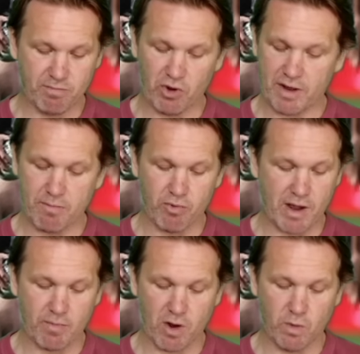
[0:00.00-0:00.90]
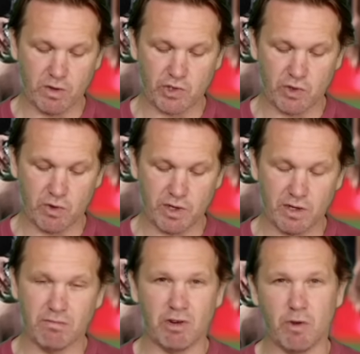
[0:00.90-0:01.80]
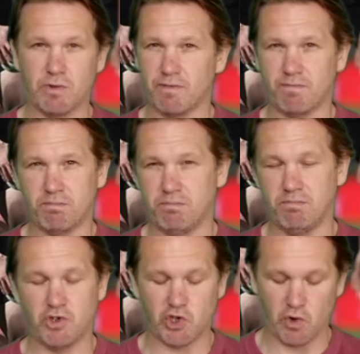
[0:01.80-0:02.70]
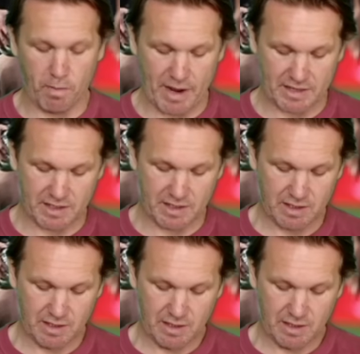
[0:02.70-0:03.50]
Brilliant break by Will Jordan. Loads of short passes.